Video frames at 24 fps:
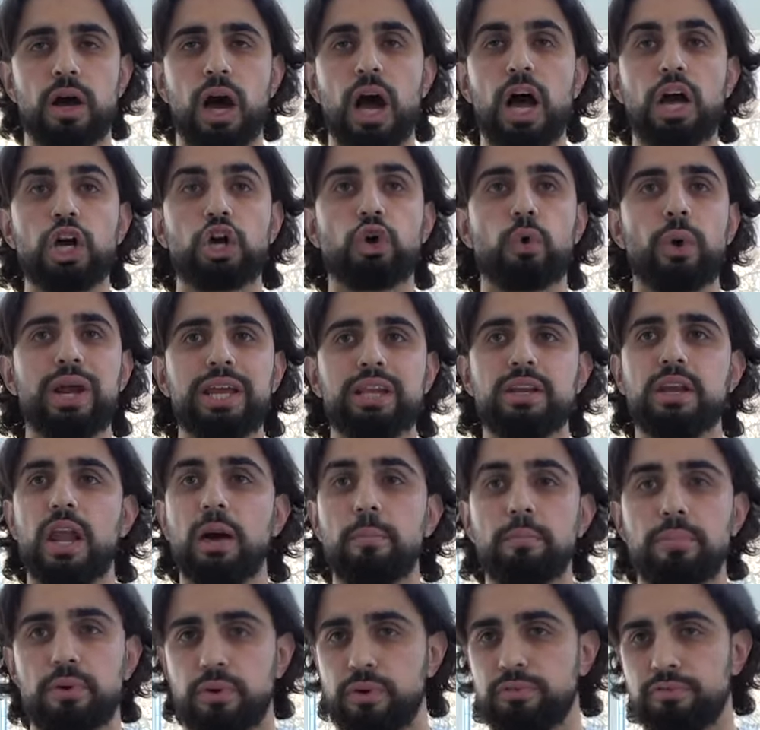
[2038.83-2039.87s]
a great
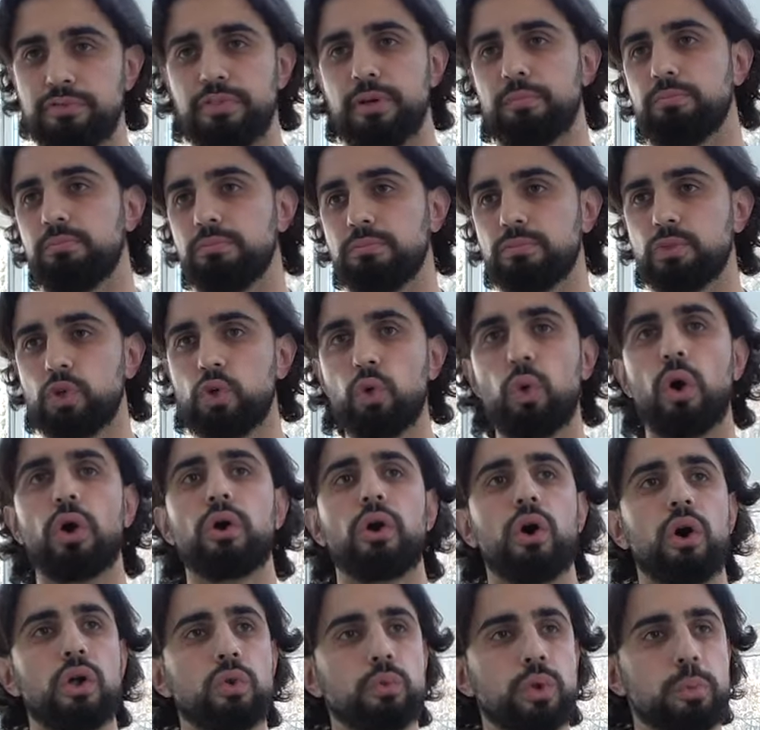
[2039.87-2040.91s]
number of them, who are
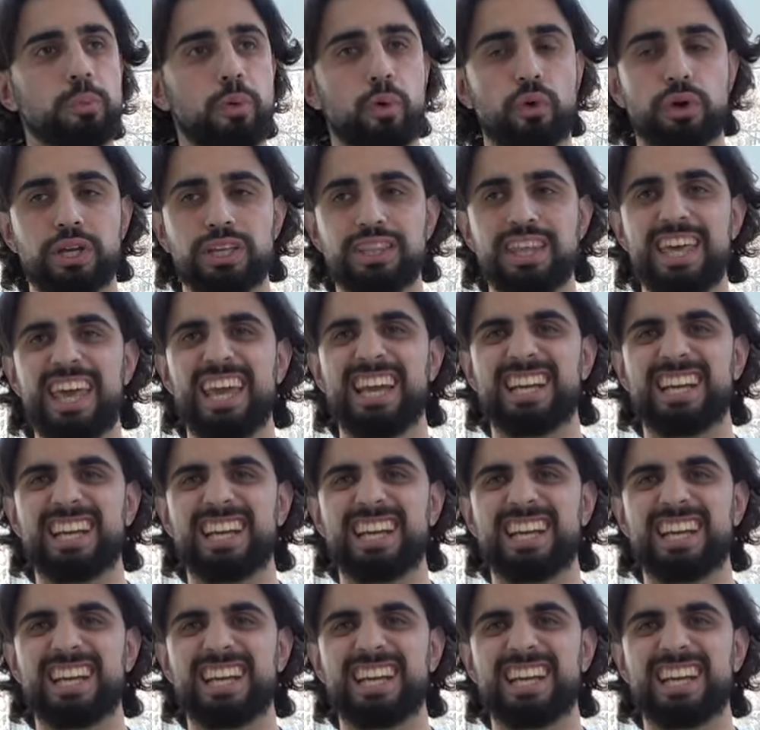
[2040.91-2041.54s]
all reporting the